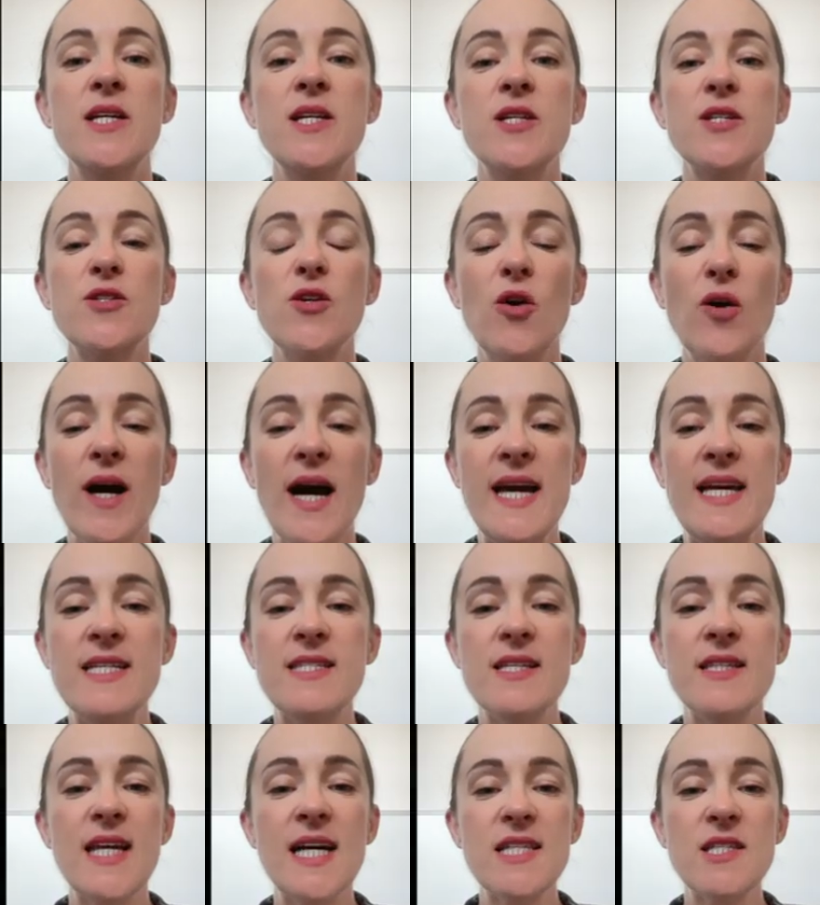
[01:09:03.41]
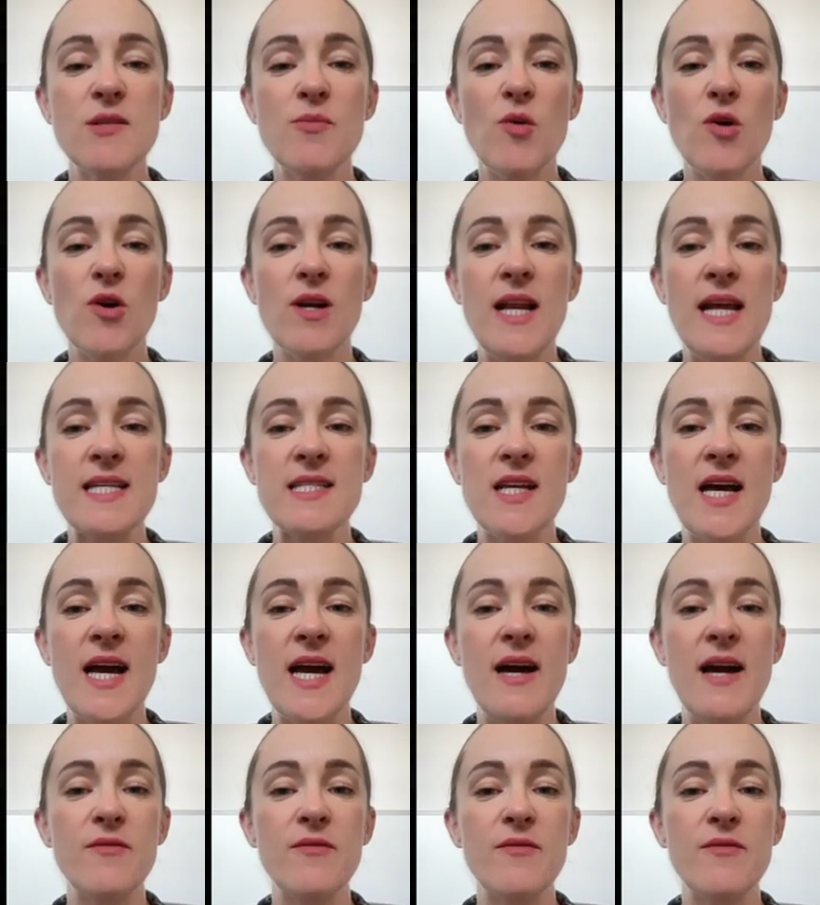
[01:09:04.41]
So guys, that's more or less, I
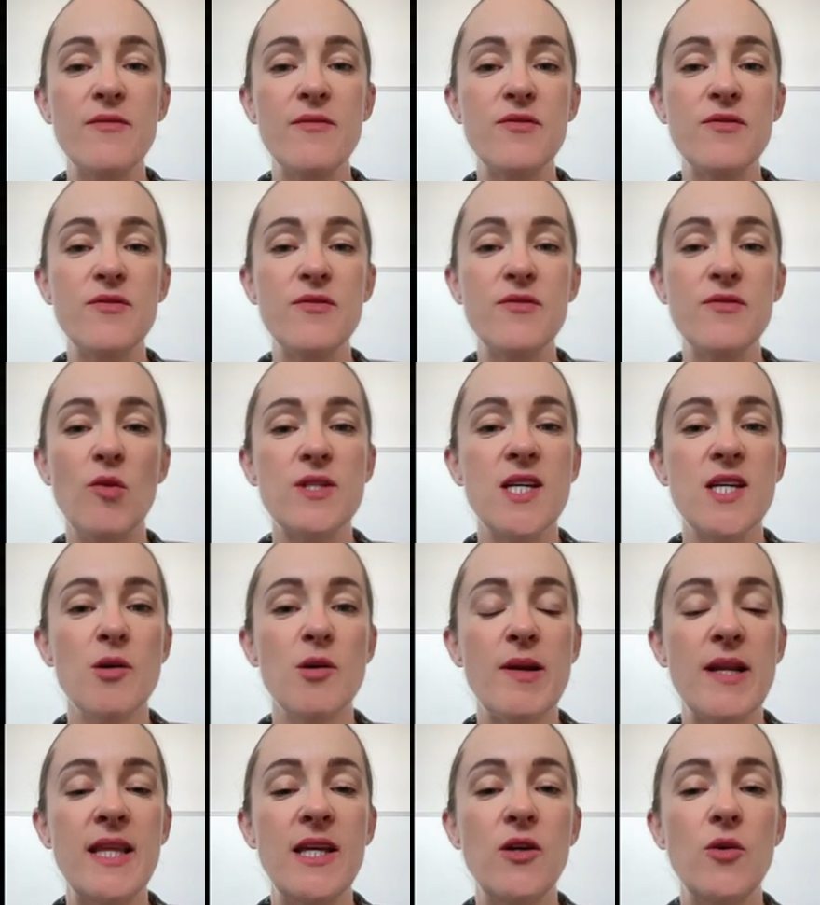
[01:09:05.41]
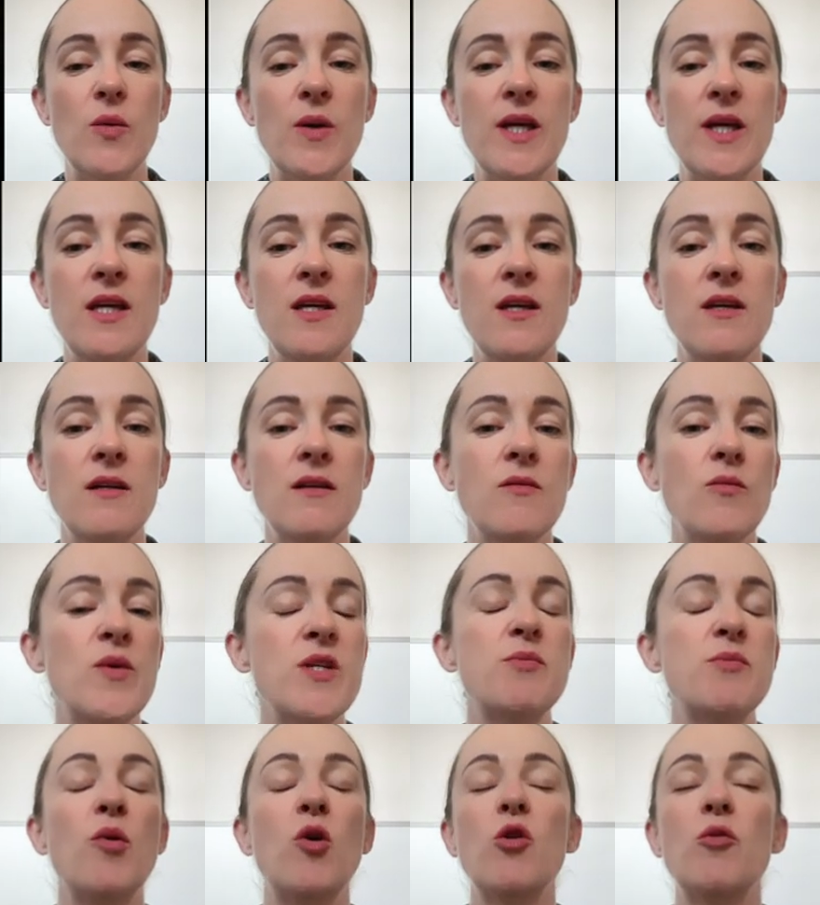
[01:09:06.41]
have some more notes here, but I think we
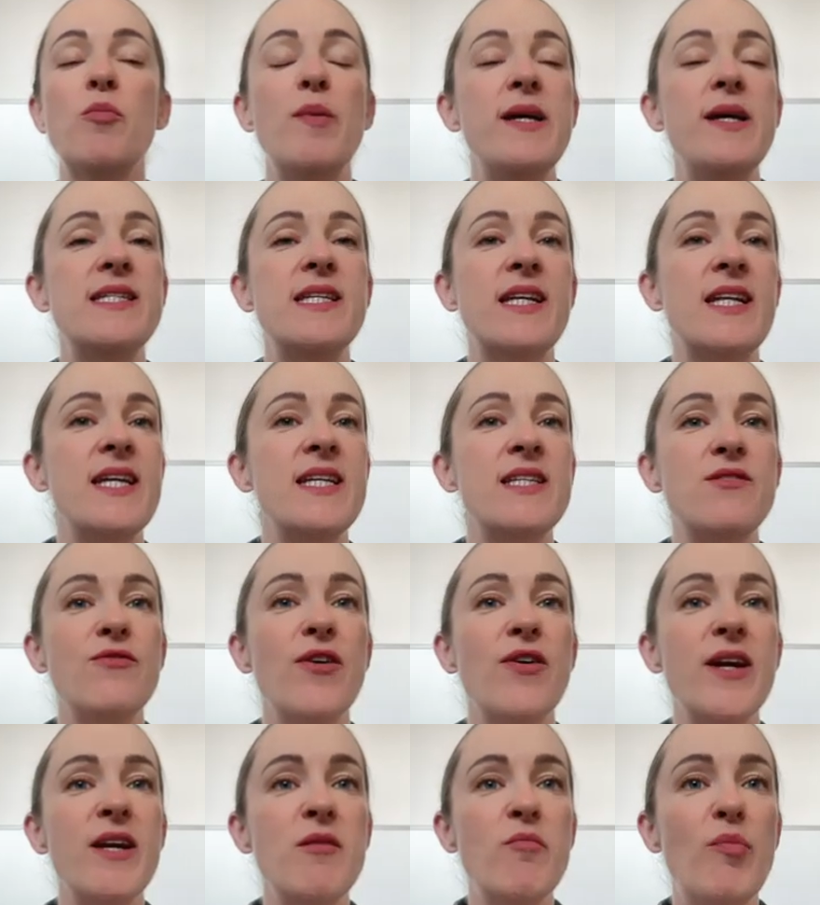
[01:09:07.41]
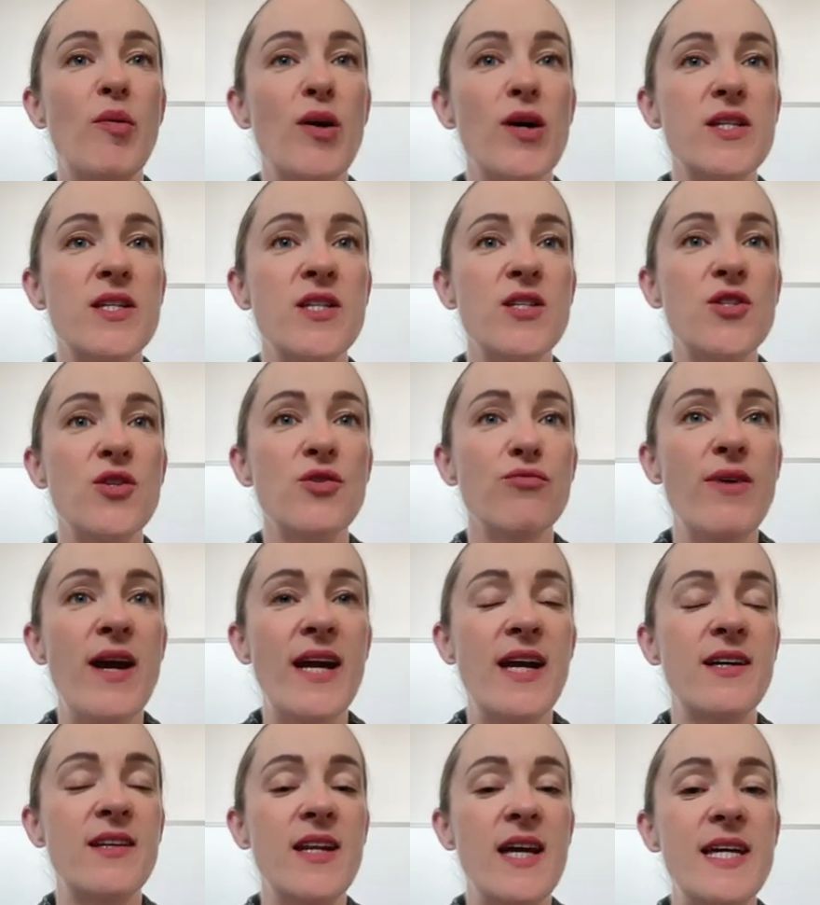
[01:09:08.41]
spoke basically. It's very important to
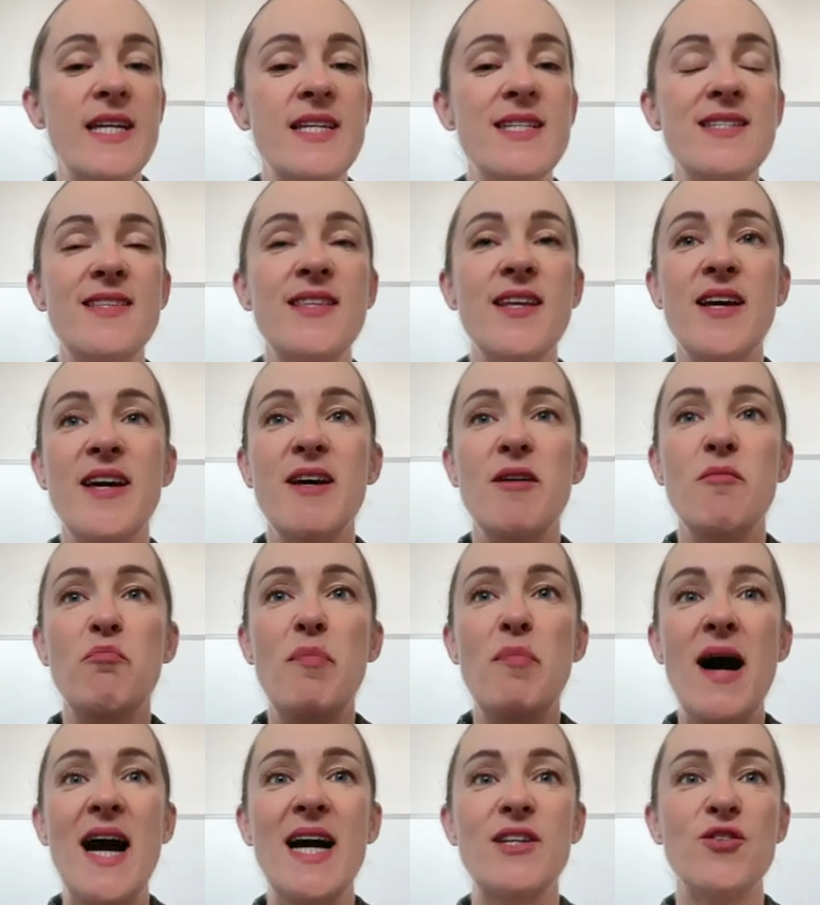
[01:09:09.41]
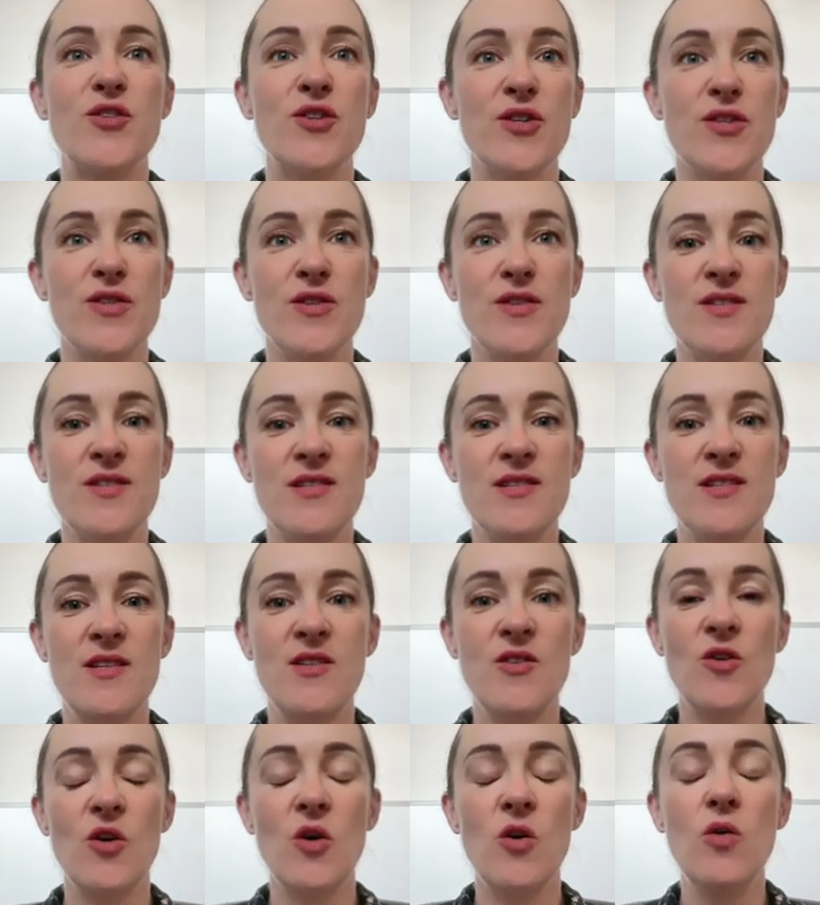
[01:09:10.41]
recognize the patterns,
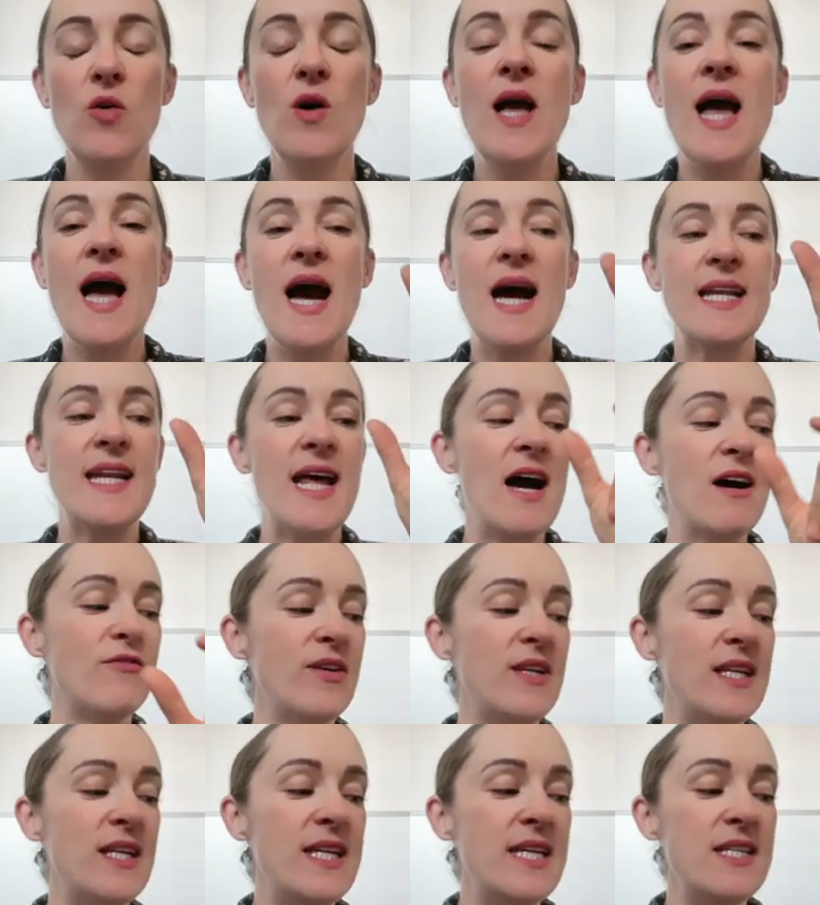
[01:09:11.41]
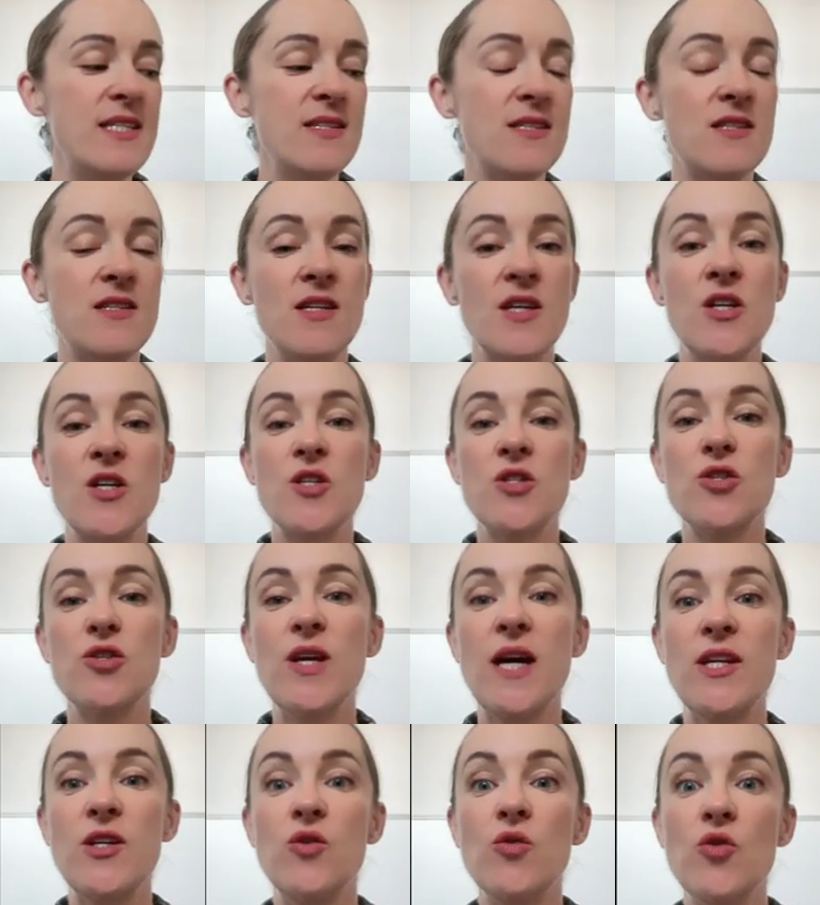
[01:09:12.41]
no? And have a list so
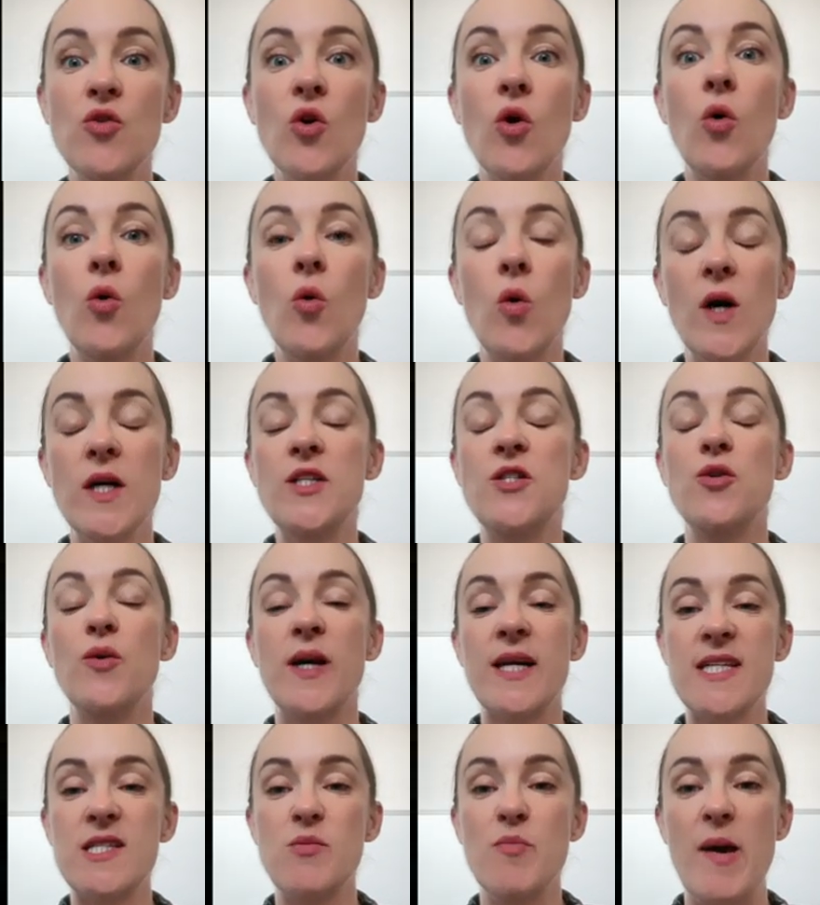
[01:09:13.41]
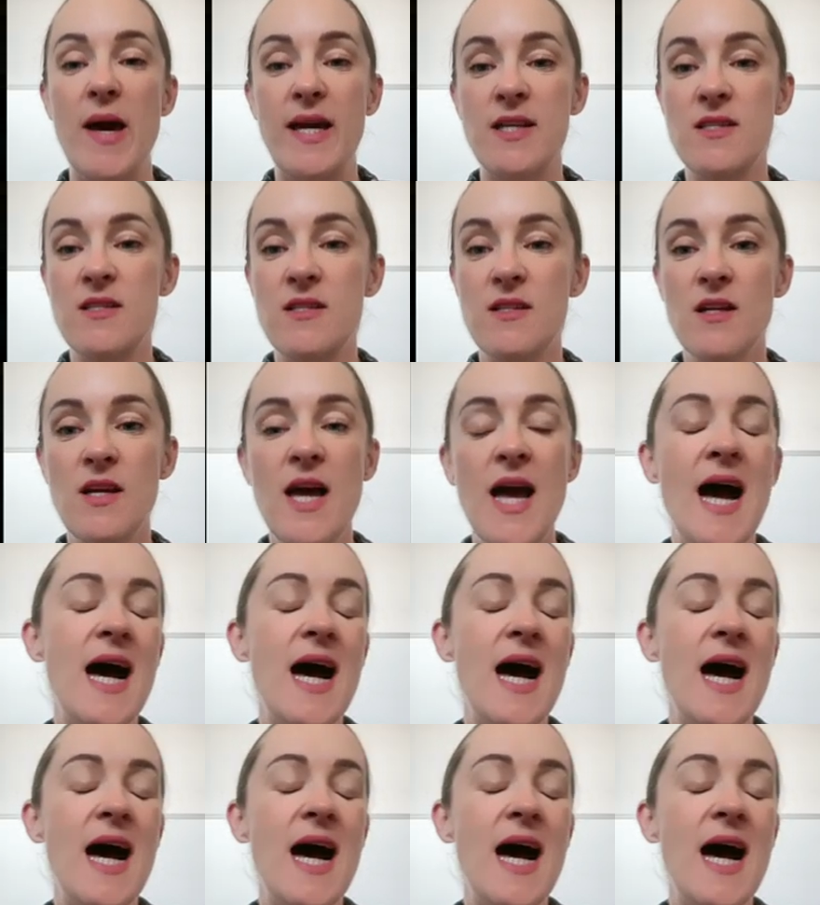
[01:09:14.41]
that you know what to expect.